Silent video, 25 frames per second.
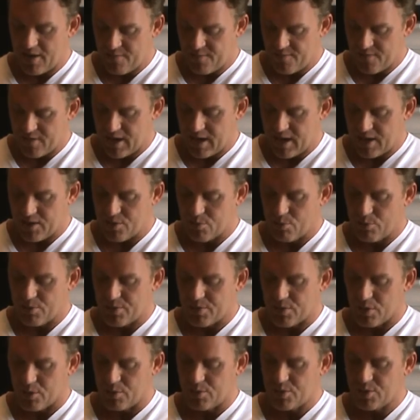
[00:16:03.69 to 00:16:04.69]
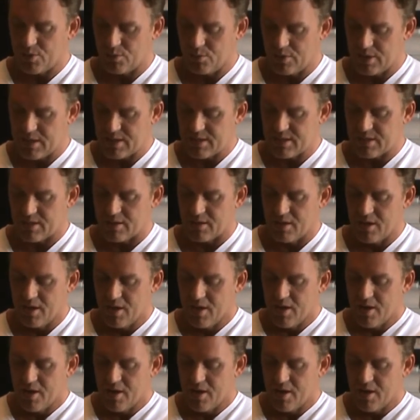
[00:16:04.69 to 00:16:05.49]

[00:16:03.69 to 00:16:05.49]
faith with those who listened.